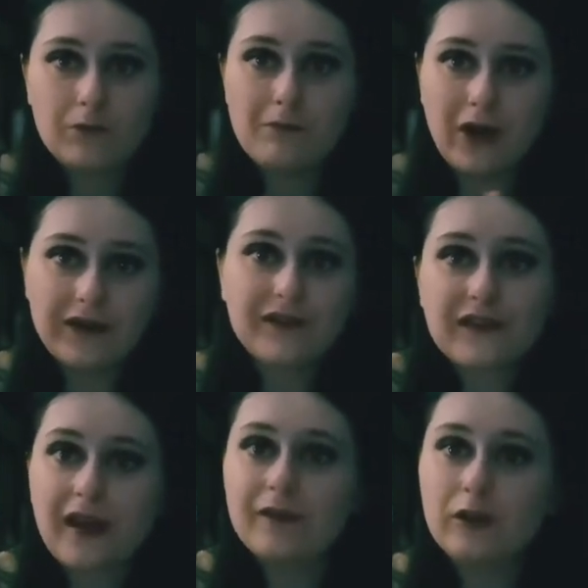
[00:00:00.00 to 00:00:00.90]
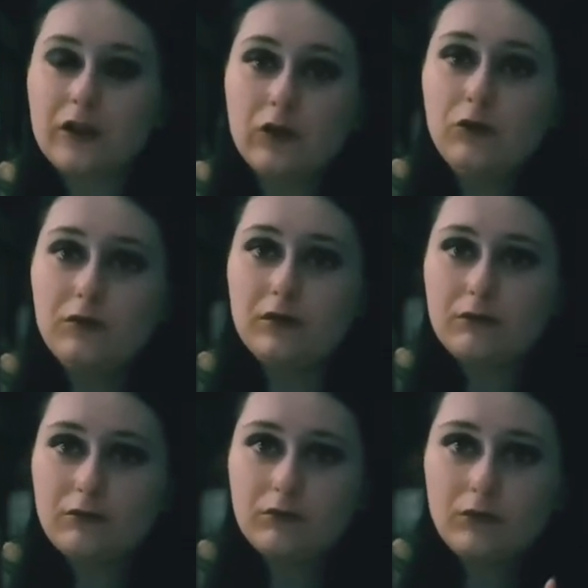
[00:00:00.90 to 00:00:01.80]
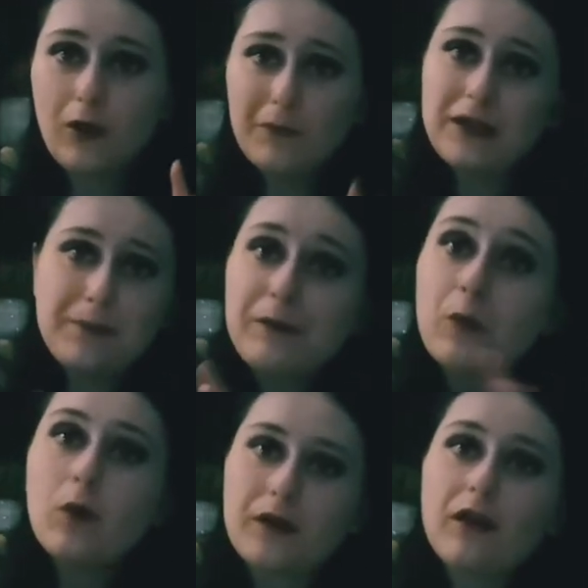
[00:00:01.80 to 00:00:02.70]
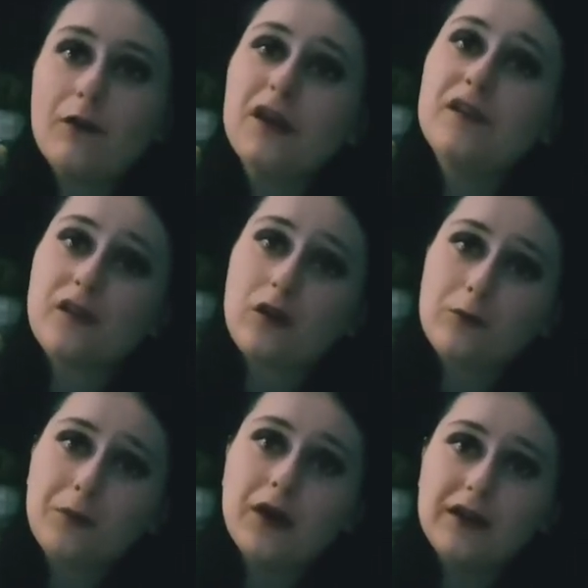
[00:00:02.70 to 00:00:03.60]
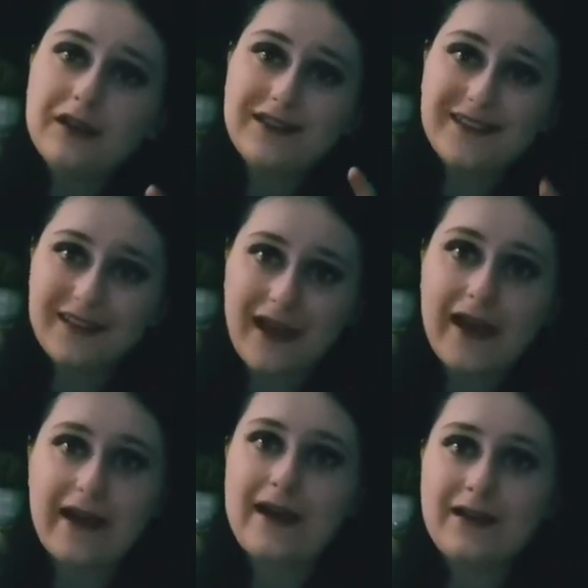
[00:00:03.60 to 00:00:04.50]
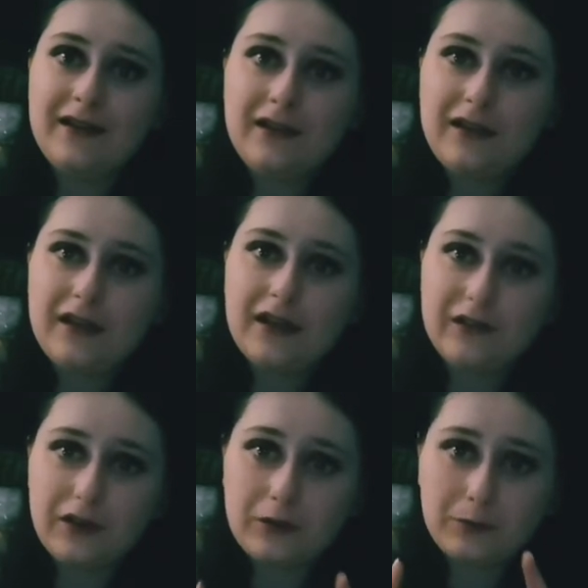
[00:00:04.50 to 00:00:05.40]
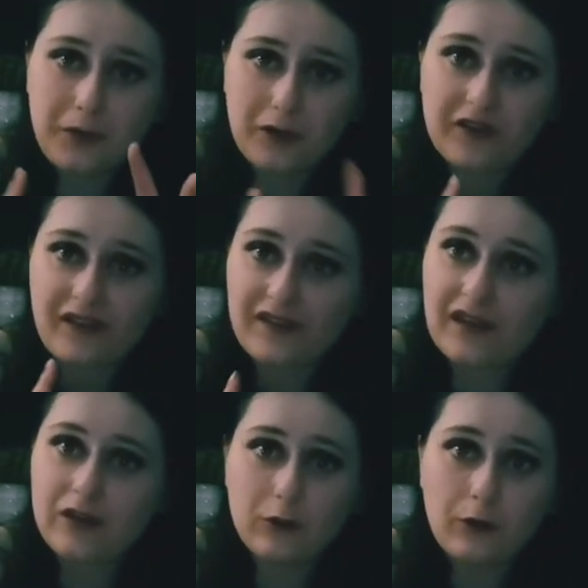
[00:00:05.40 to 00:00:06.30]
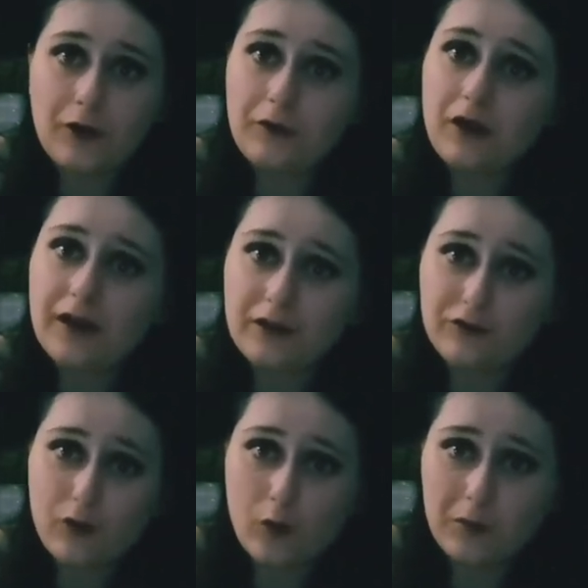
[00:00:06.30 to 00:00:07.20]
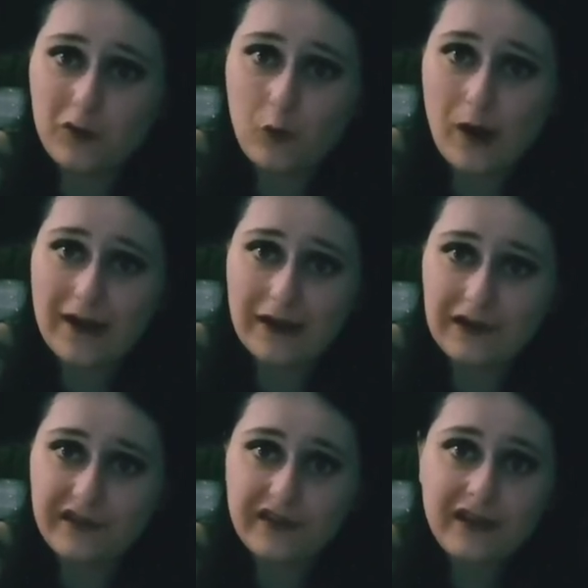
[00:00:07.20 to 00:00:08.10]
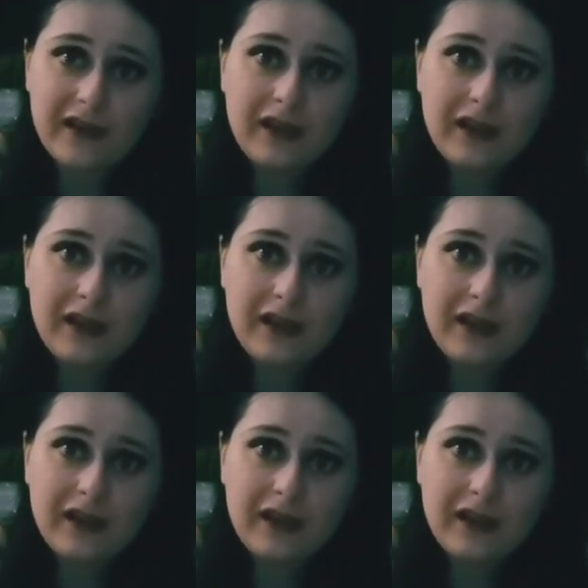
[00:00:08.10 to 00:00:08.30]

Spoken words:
a mindset that not many people want to go into, but it's there, and you can process it in your own kind of form of ways.